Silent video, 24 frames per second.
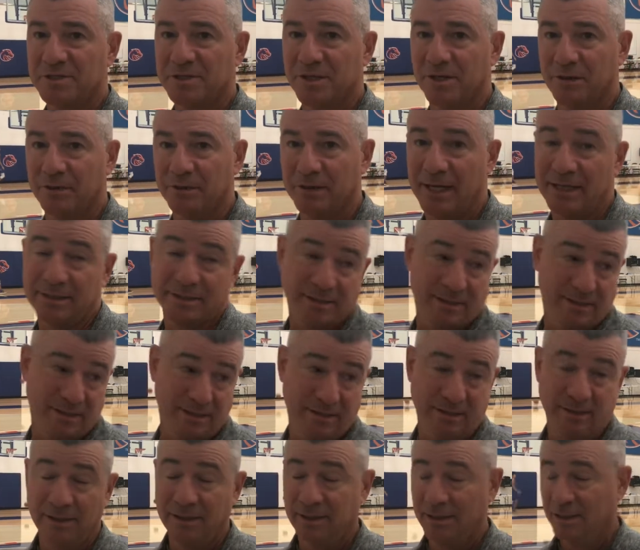So that's
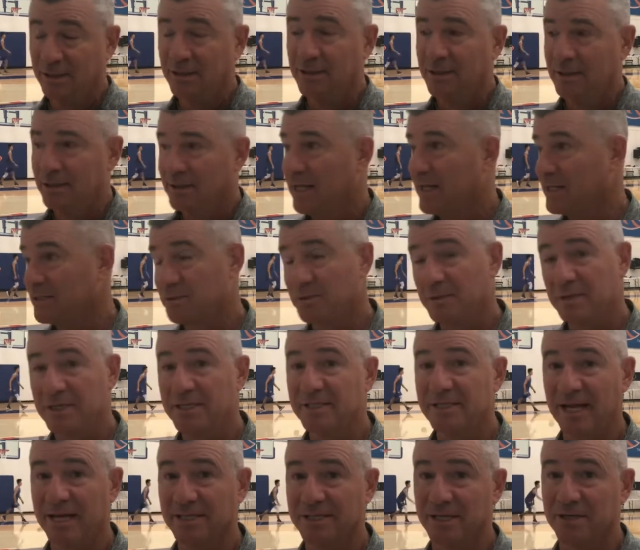what
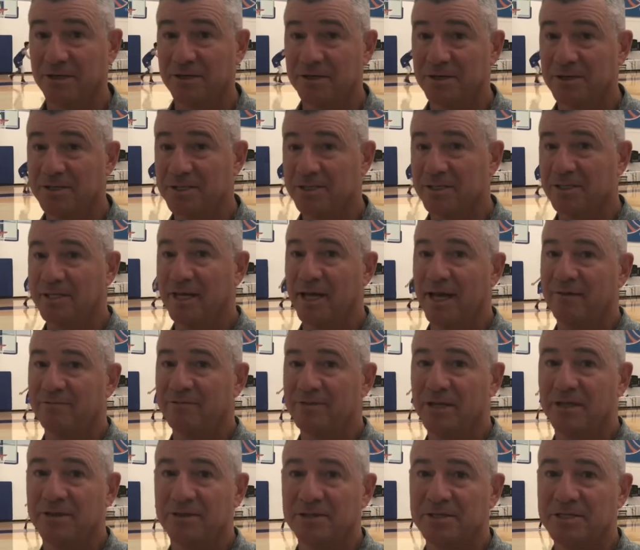these guys have
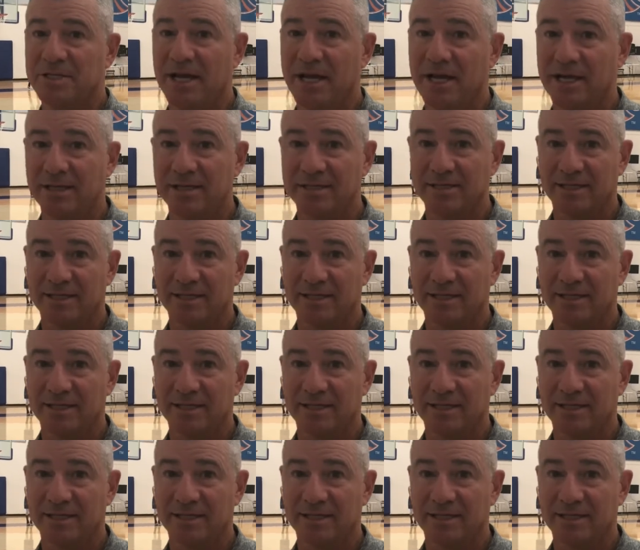to understand,